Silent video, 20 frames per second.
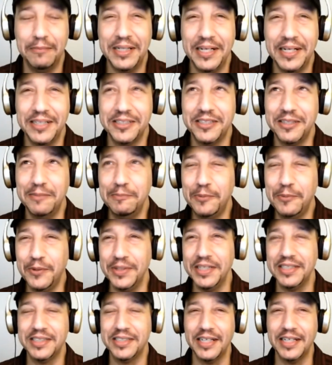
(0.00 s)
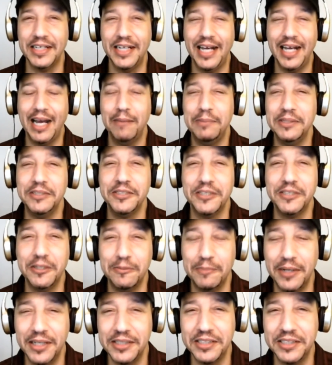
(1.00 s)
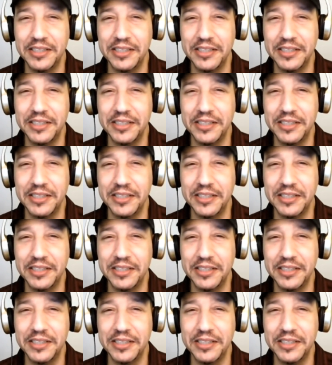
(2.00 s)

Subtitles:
at some point, it's like it happens so much.